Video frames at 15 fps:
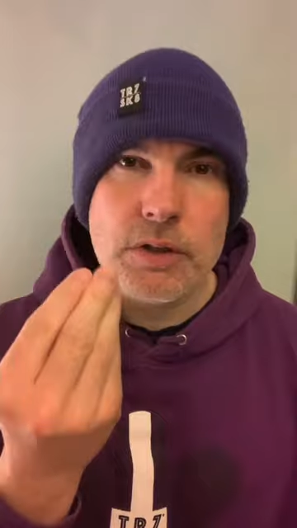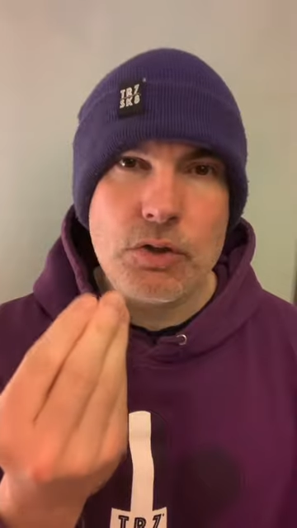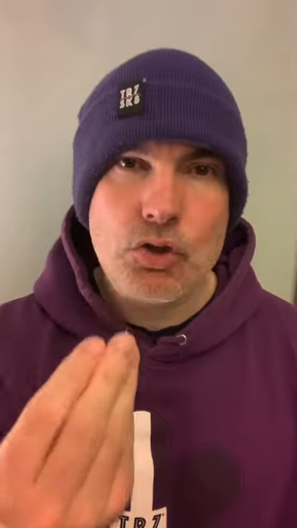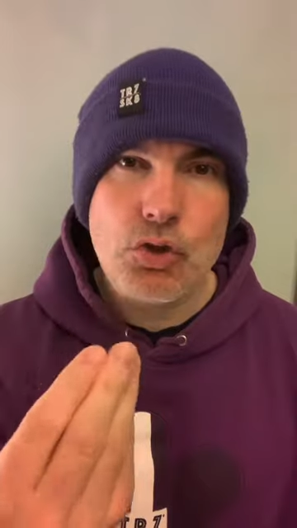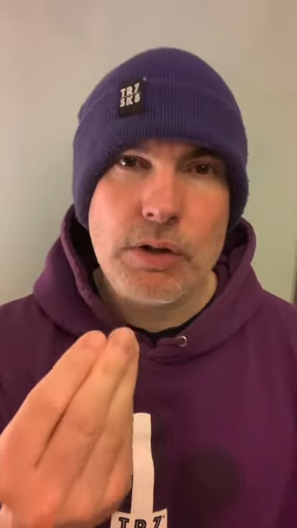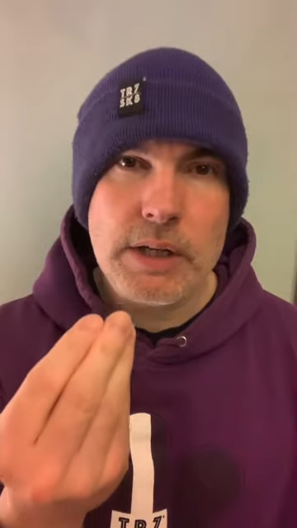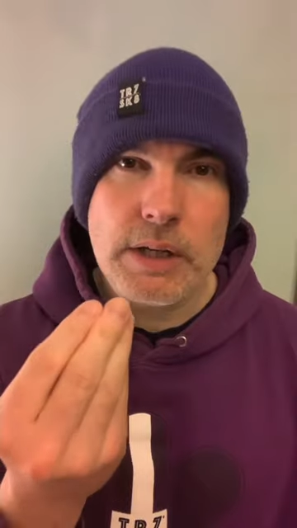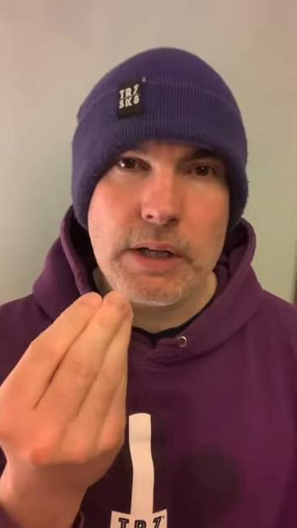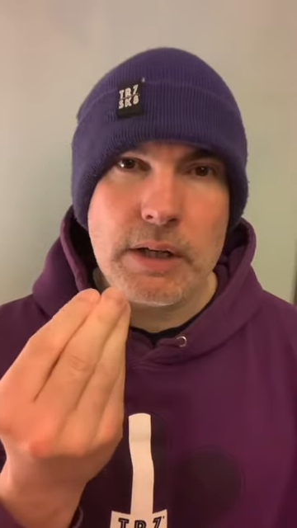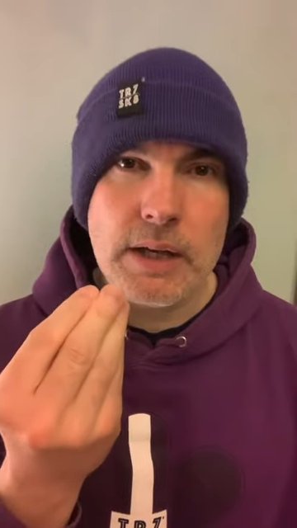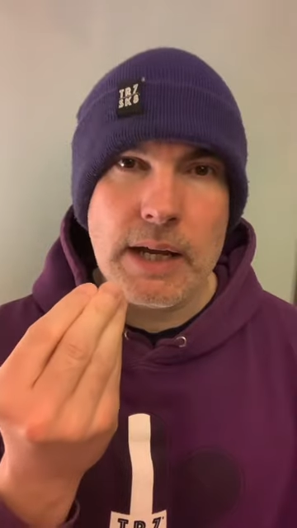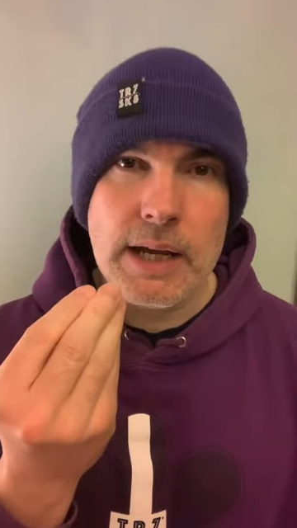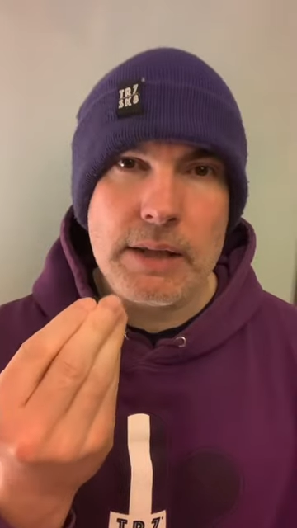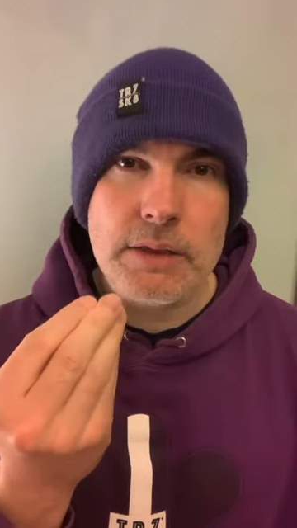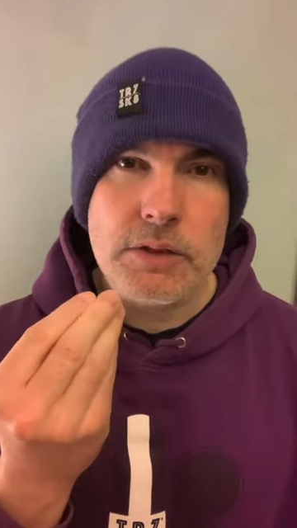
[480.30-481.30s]
the trick
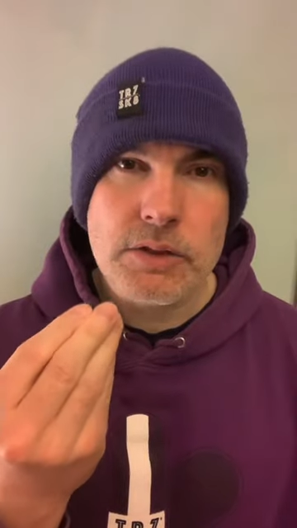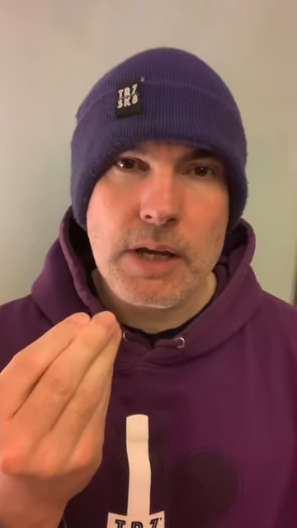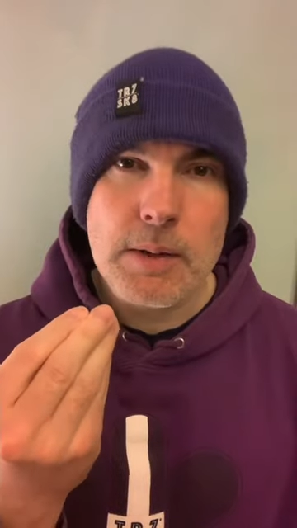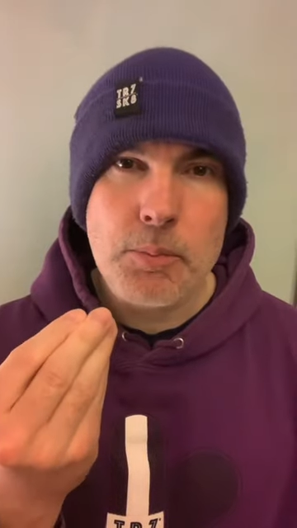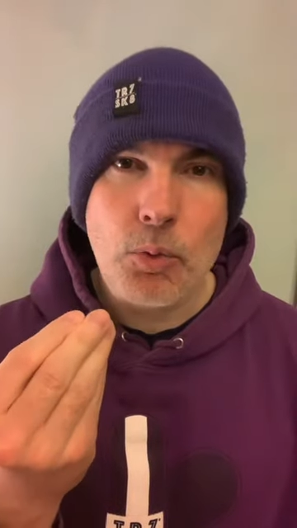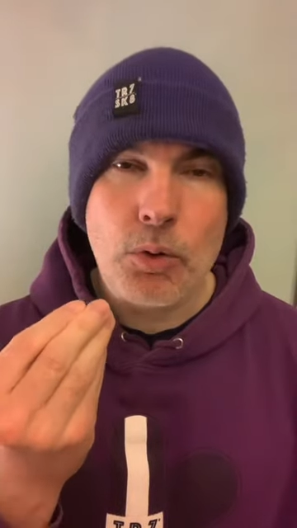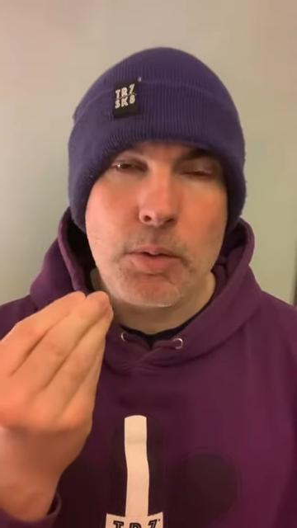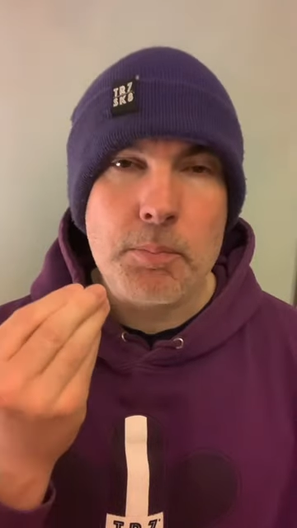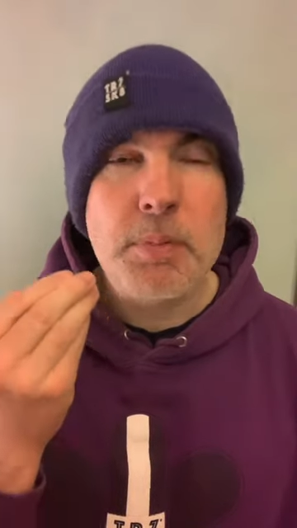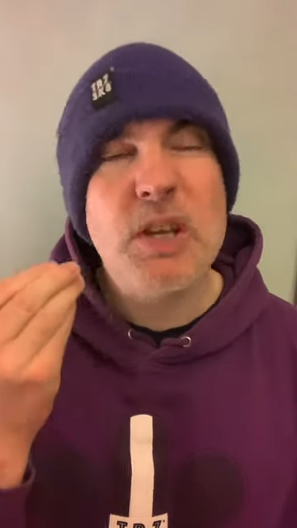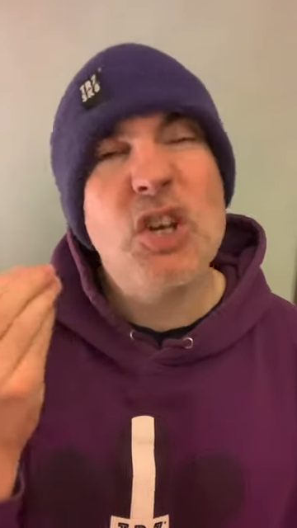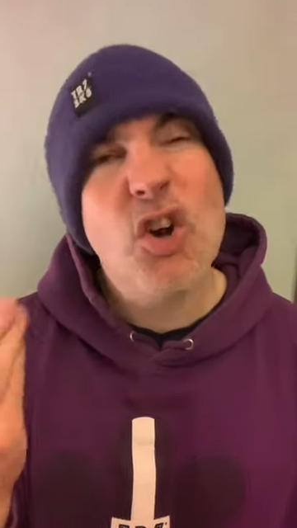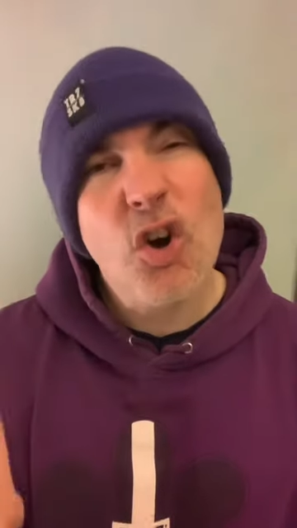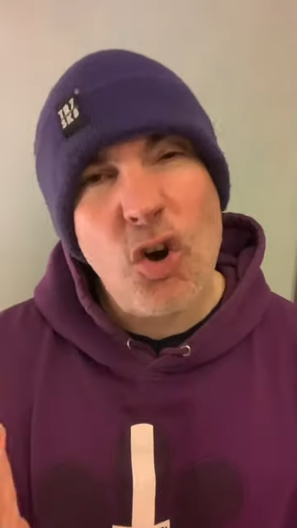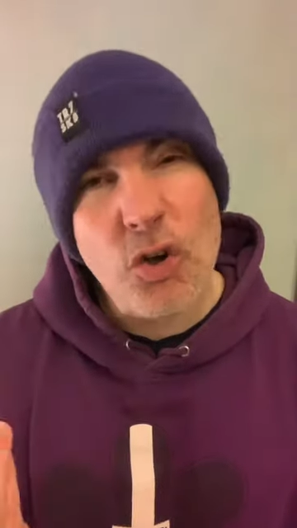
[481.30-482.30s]
and the skateboarder,
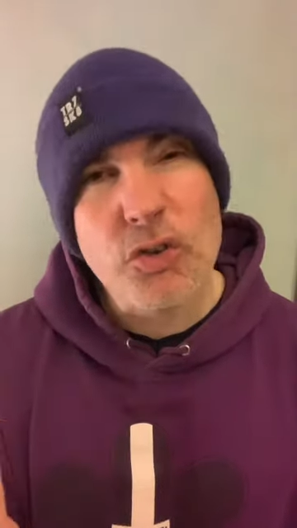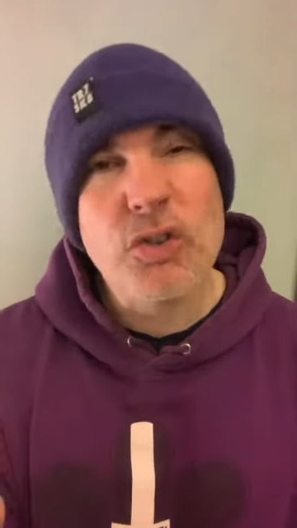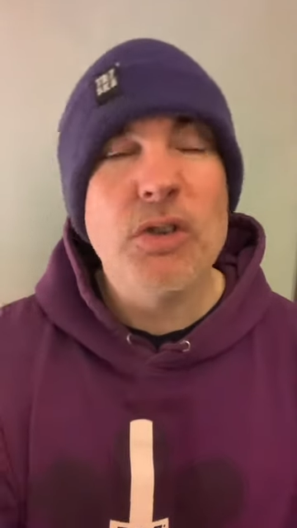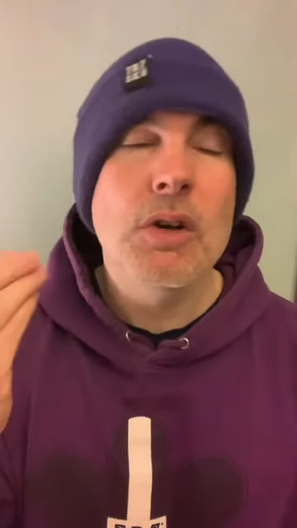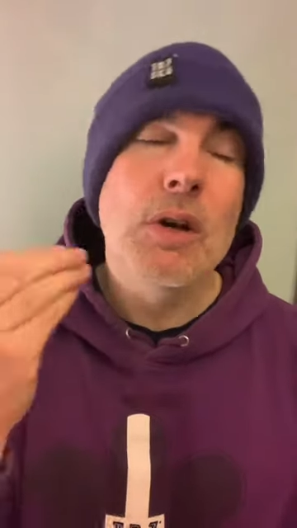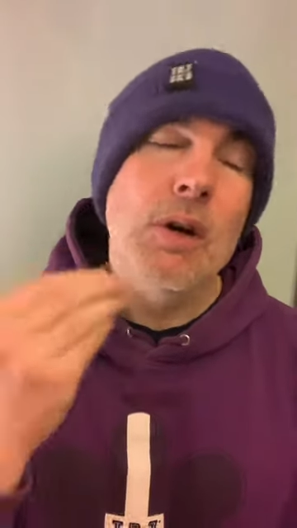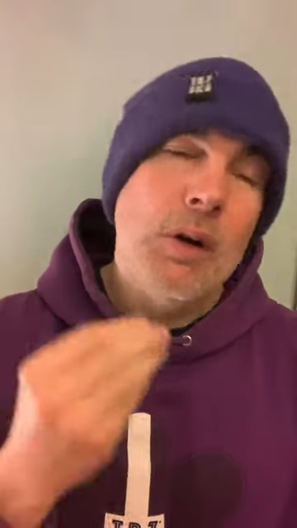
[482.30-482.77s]
because